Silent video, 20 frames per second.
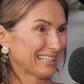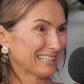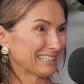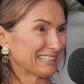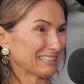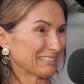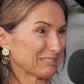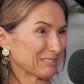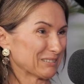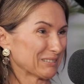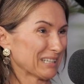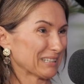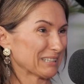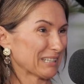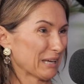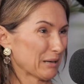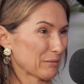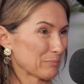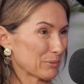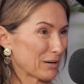and
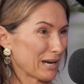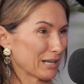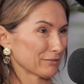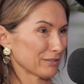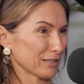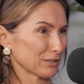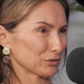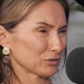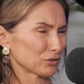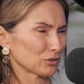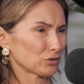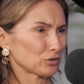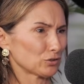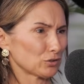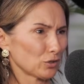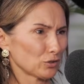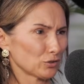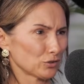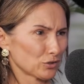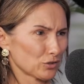their brand values are
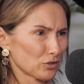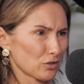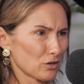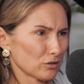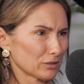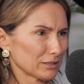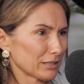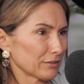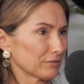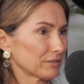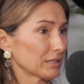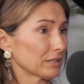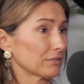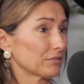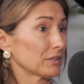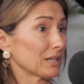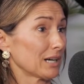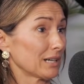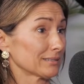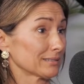so strong that even
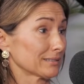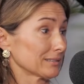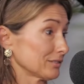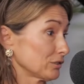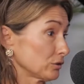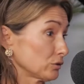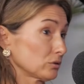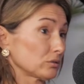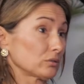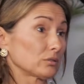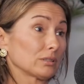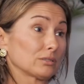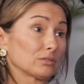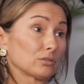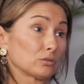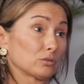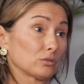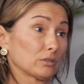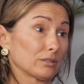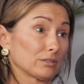if you ask
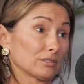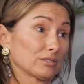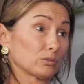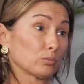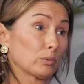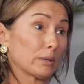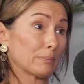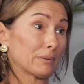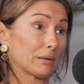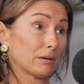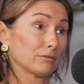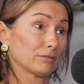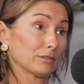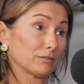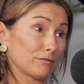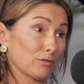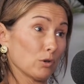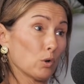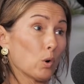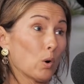the sweeper of the
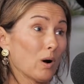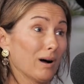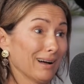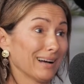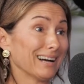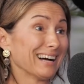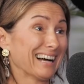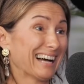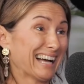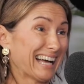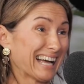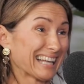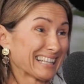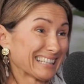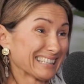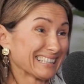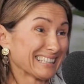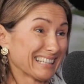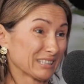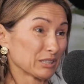floor
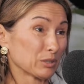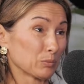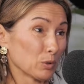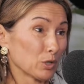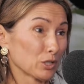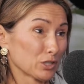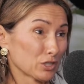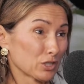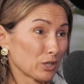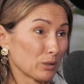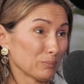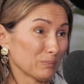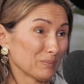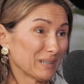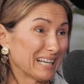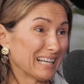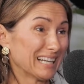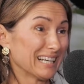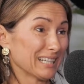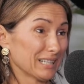at the workshop,
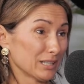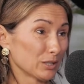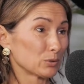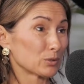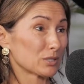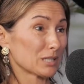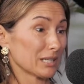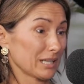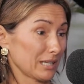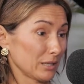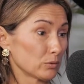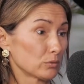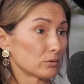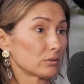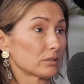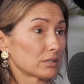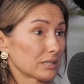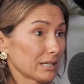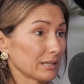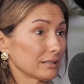he'll
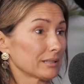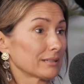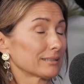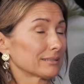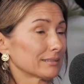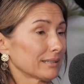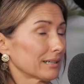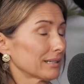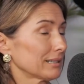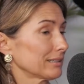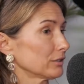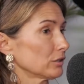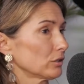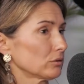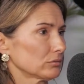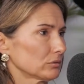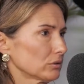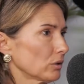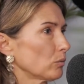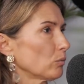tell you exactly
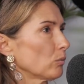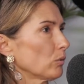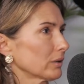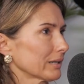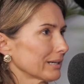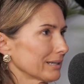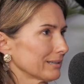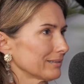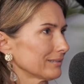not what